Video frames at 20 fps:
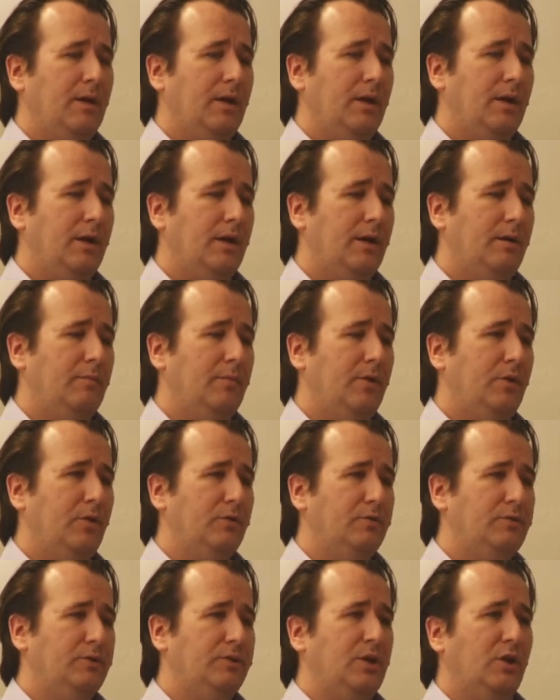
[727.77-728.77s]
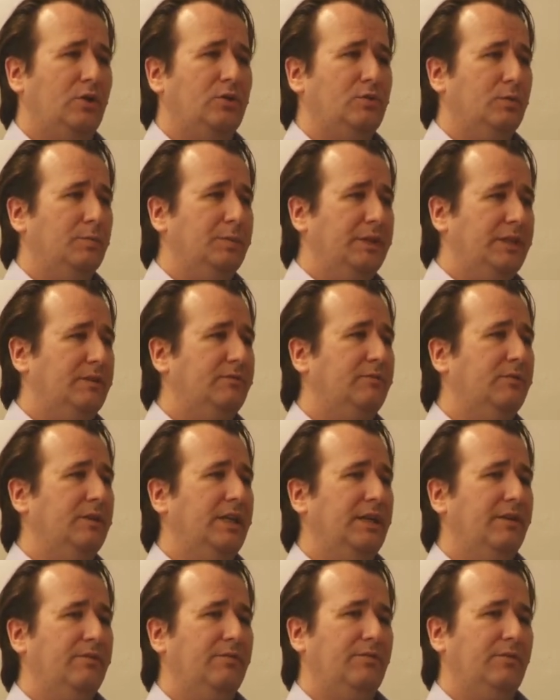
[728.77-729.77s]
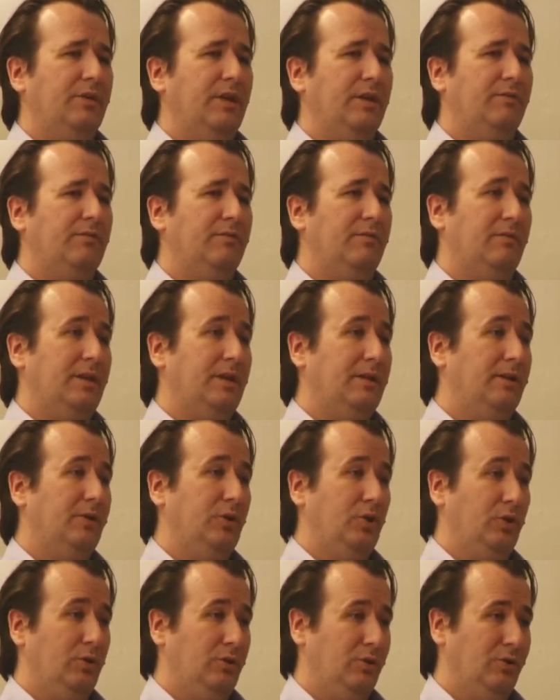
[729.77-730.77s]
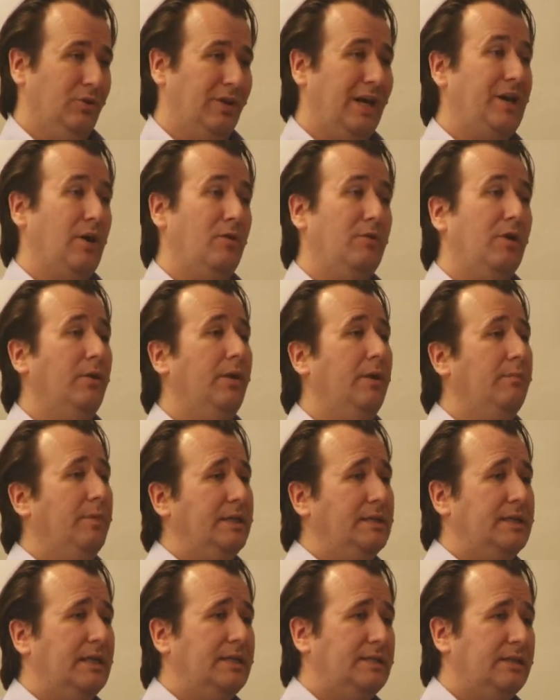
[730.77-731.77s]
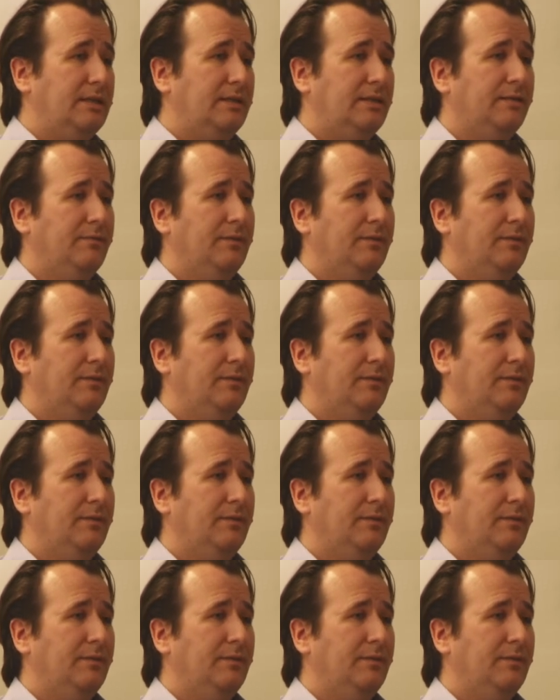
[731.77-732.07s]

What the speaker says: the results will be different if they don't know they're being tested.